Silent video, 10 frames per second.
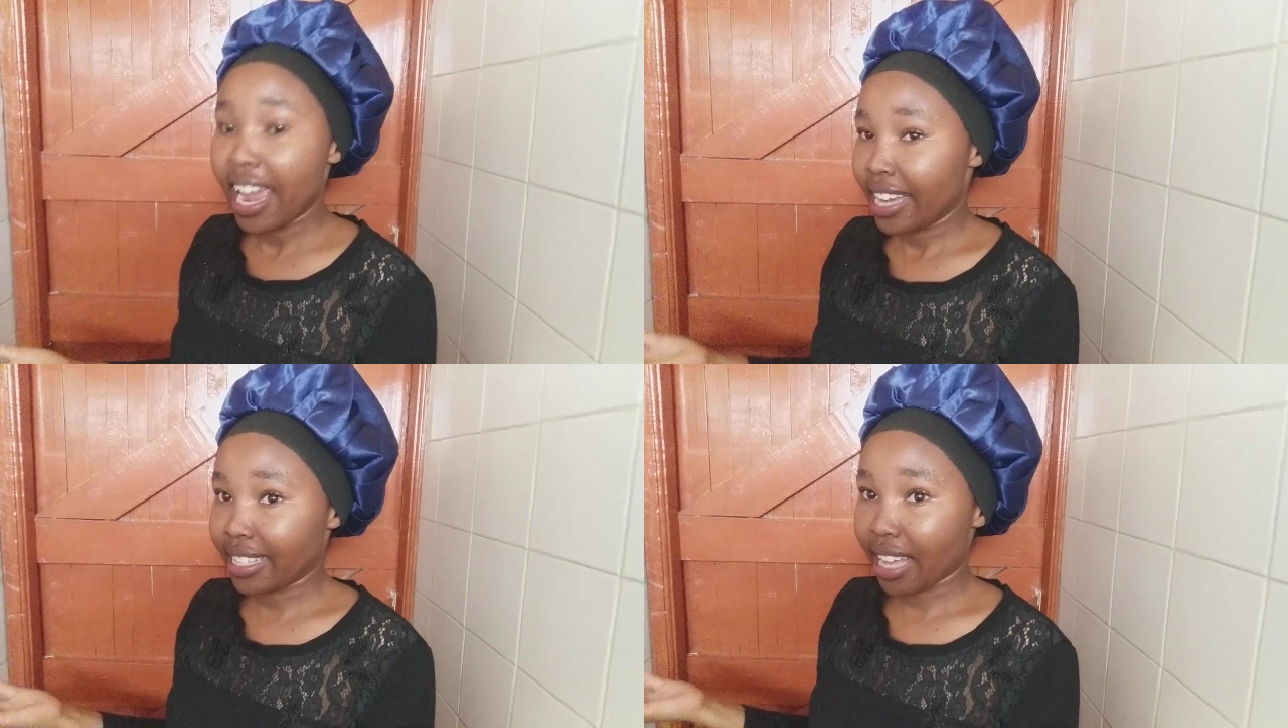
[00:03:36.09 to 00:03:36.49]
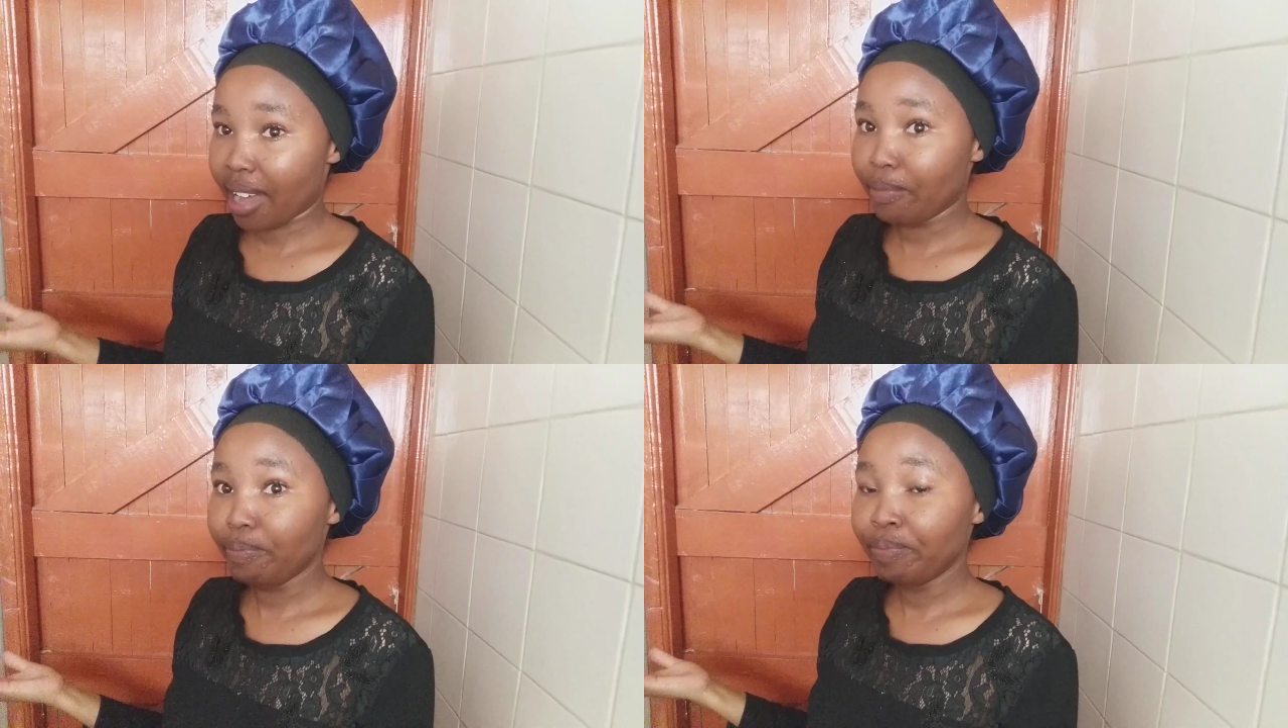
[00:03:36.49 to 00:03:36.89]
it's
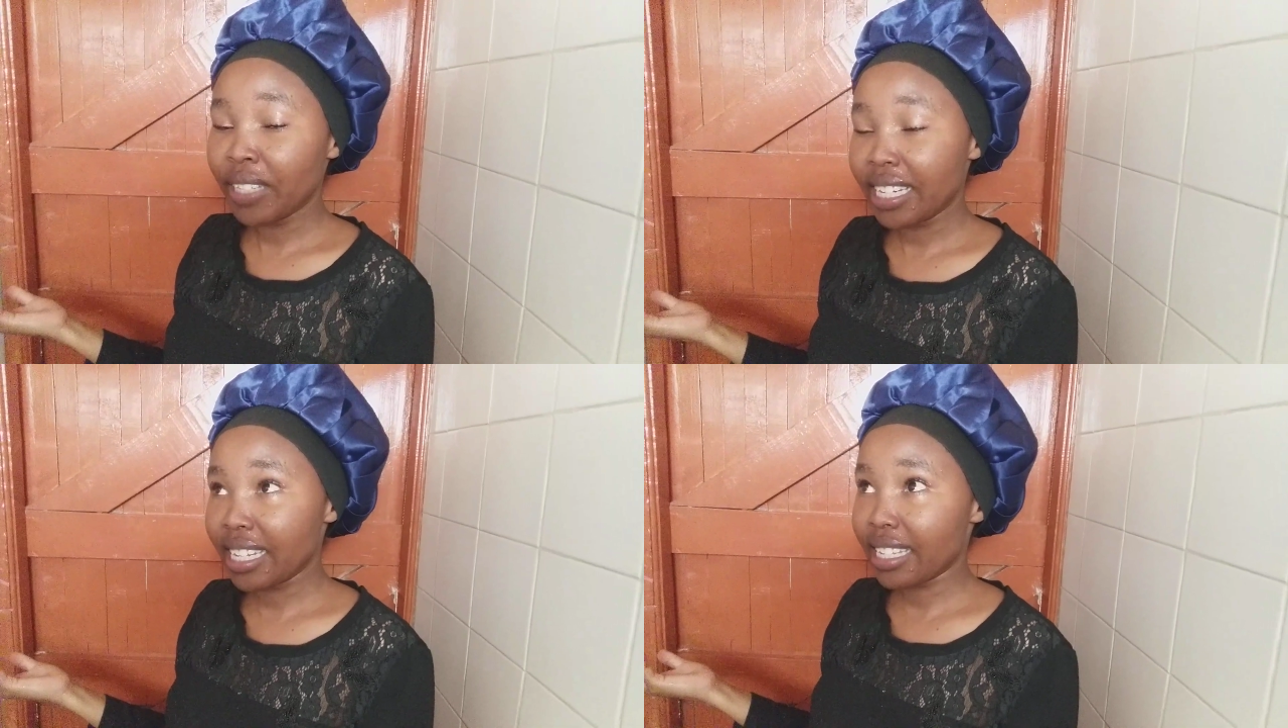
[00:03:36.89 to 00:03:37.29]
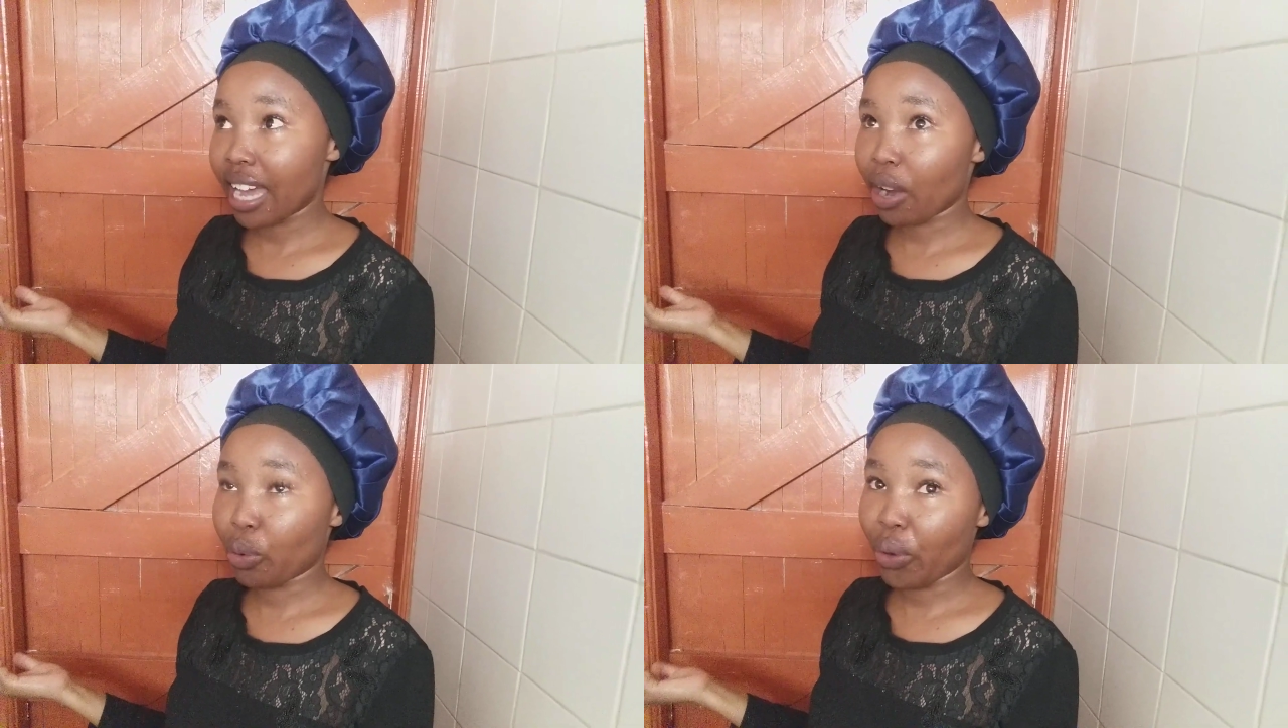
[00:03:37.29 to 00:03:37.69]
a it is
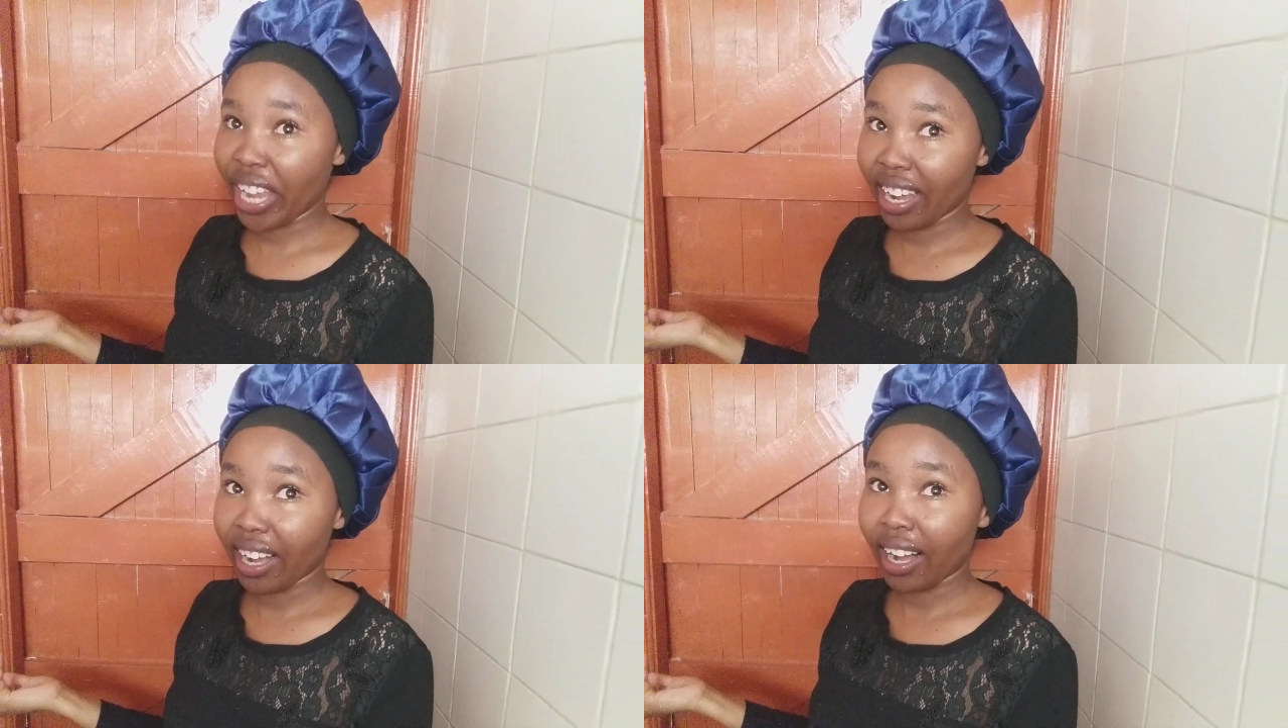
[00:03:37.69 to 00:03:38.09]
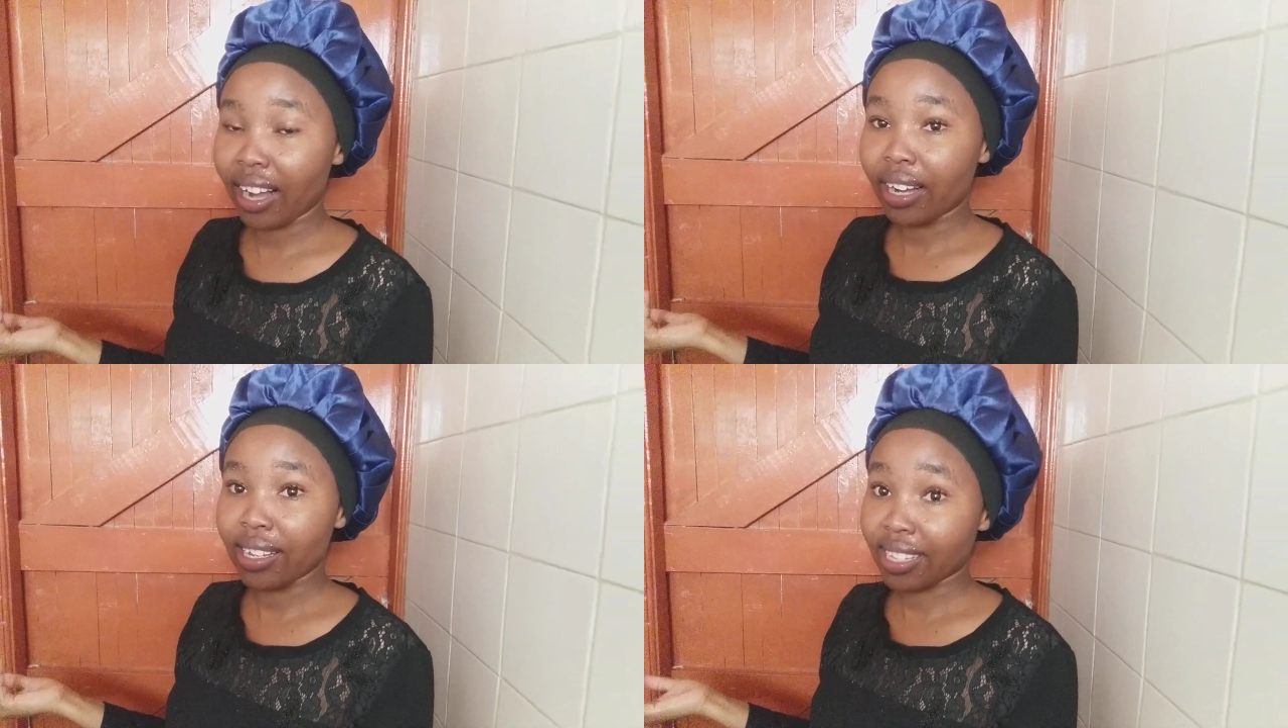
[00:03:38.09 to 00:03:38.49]
a quick
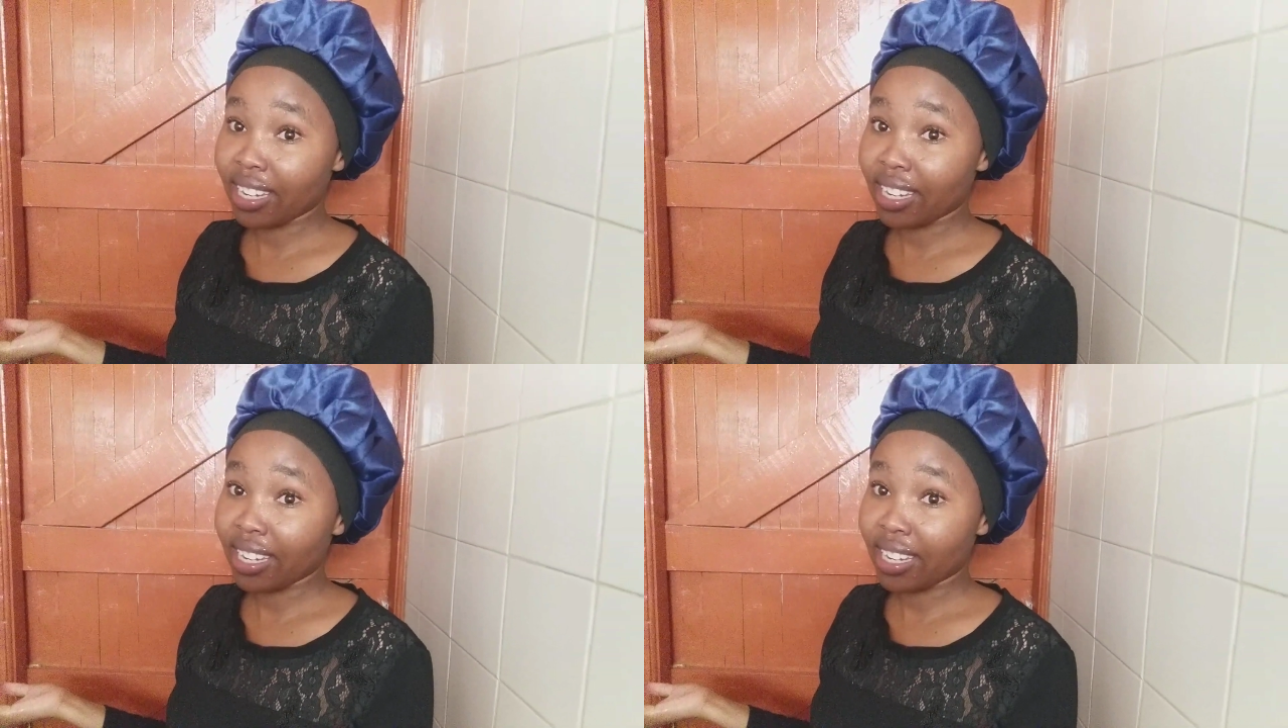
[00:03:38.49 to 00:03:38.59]
uh,